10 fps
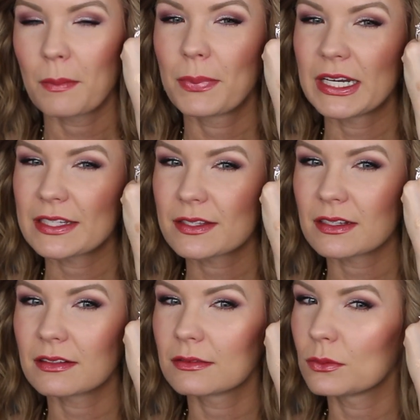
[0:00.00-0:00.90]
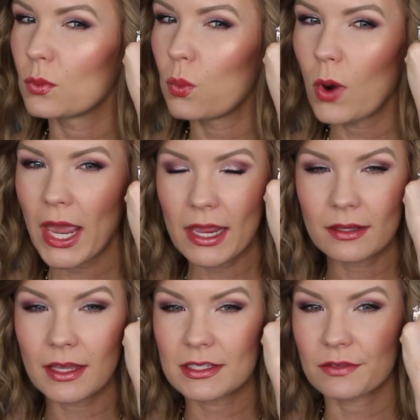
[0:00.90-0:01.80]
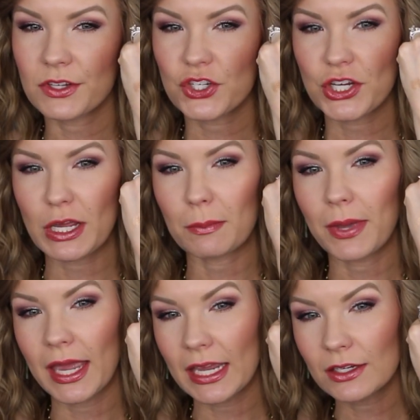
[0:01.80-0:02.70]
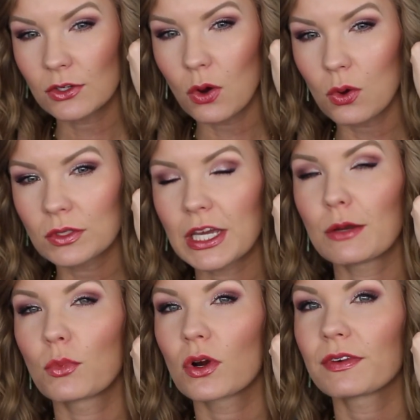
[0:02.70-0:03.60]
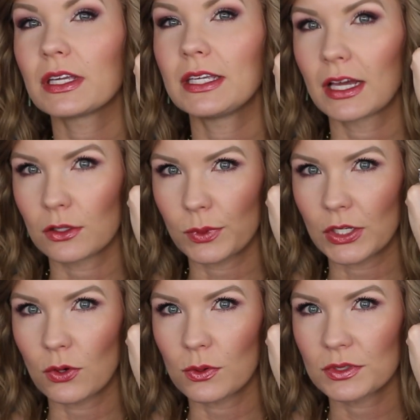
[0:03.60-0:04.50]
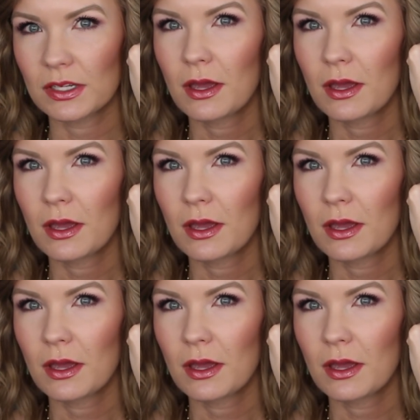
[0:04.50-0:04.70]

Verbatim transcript: but it's way less of a champagne gold and more of a yellowy gold.